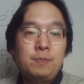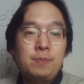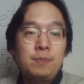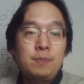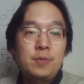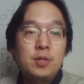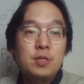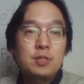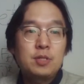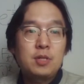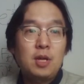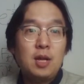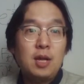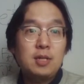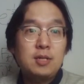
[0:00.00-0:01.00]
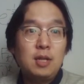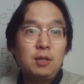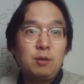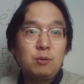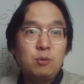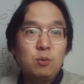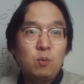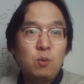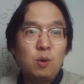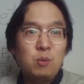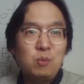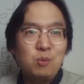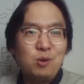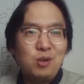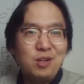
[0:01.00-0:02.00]
Shall I take you to one
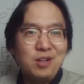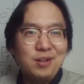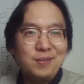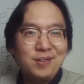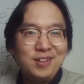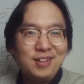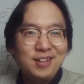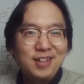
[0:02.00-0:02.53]
more level